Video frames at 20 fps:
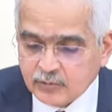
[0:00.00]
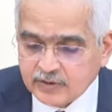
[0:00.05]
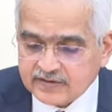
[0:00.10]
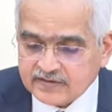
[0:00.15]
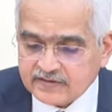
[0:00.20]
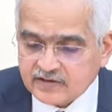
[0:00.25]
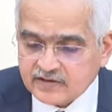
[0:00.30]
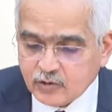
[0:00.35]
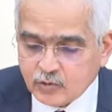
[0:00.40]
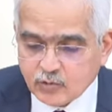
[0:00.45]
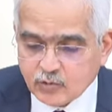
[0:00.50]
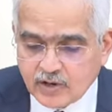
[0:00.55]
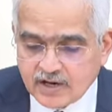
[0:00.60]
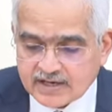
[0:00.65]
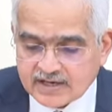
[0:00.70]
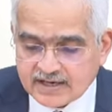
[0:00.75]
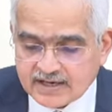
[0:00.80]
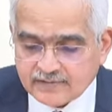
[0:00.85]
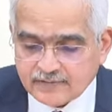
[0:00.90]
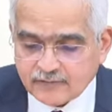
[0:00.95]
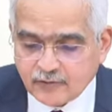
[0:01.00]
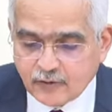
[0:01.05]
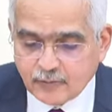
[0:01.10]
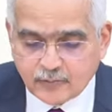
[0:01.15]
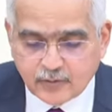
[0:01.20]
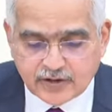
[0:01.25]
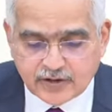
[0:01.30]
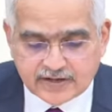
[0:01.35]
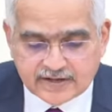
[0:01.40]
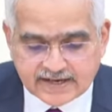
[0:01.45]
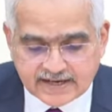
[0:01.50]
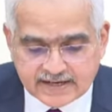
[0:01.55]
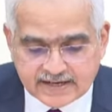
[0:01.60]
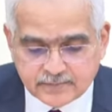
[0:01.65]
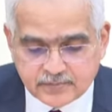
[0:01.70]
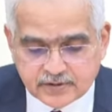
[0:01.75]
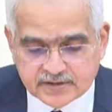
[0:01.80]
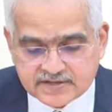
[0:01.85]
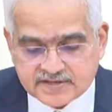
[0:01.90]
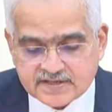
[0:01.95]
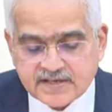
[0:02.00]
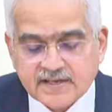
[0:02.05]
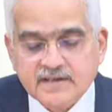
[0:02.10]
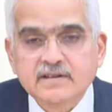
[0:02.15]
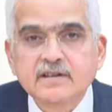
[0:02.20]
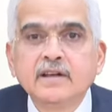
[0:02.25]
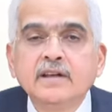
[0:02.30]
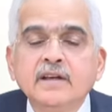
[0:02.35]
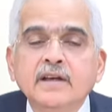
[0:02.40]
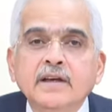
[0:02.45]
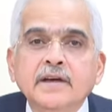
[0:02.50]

with Q1 at 4.9%,